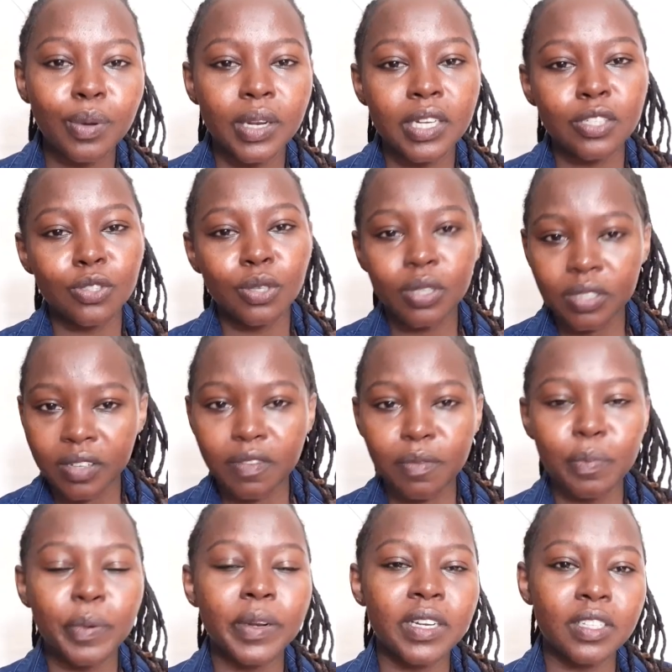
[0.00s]
Pauline Joseph,
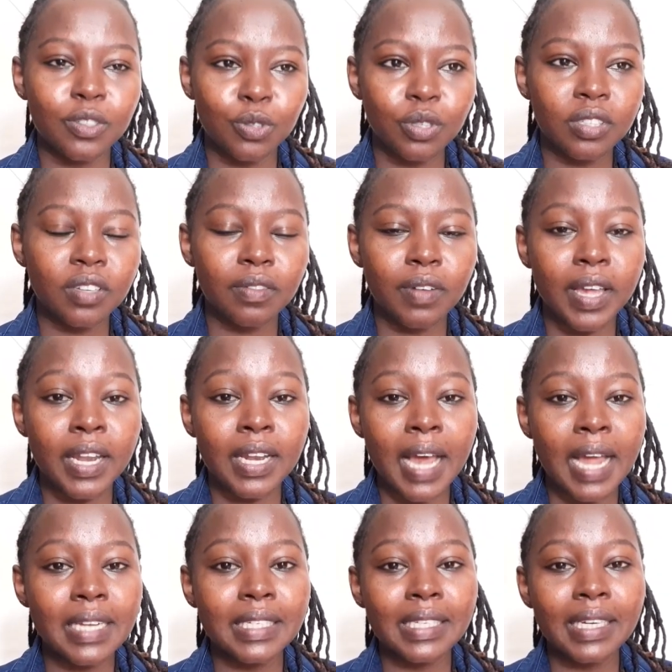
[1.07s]
and
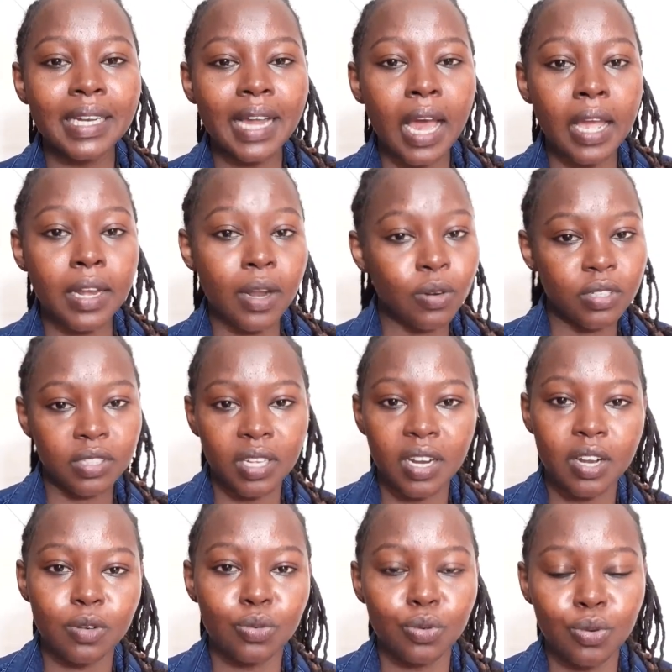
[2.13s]
until I now
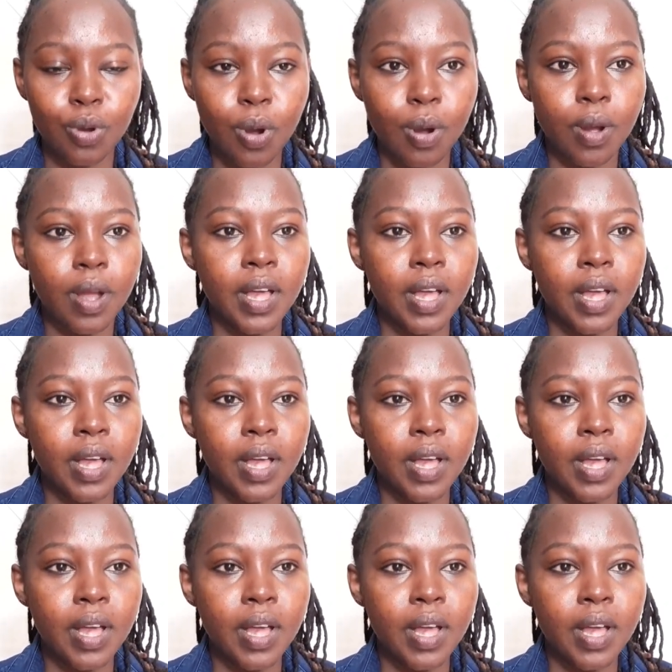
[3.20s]
decided to go.